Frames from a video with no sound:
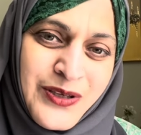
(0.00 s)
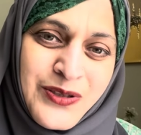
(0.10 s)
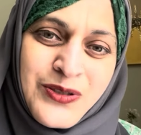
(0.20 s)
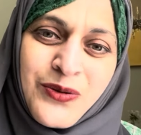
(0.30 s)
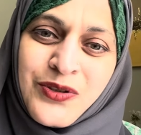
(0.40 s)

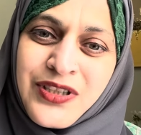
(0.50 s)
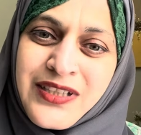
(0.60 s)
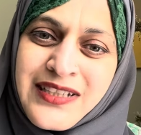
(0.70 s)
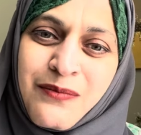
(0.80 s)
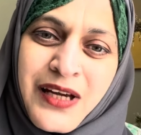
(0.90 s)
So
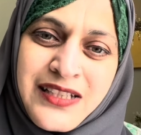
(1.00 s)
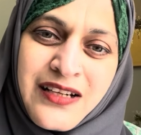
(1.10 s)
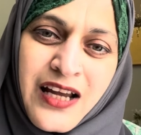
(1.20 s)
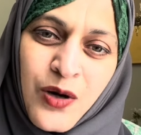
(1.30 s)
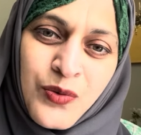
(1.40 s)
just imagine
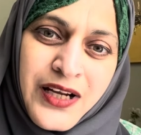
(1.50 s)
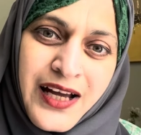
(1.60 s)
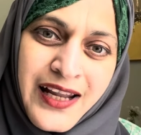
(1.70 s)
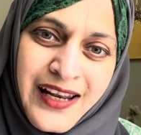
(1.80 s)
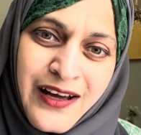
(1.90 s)
how would
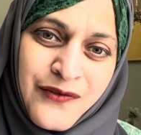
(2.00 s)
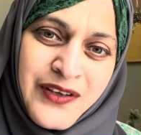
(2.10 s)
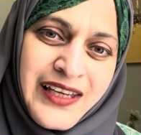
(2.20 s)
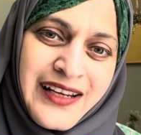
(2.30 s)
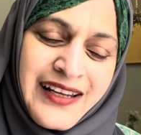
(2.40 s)
Allah
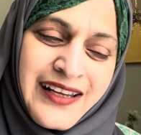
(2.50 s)
feel